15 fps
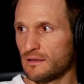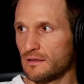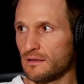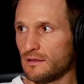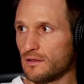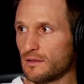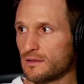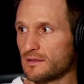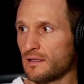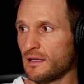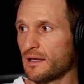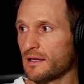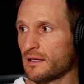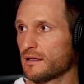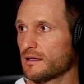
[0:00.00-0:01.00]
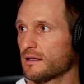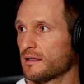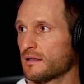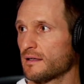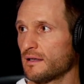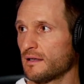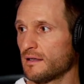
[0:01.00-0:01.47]
looks like
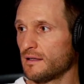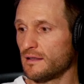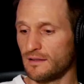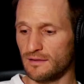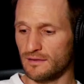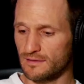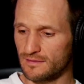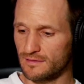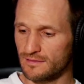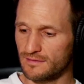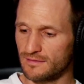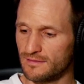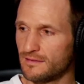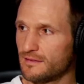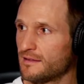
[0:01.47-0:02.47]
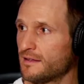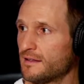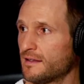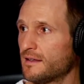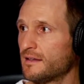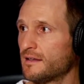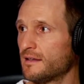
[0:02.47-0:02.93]

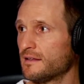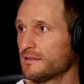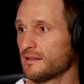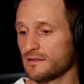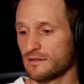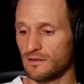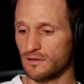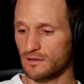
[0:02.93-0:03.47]
doesn't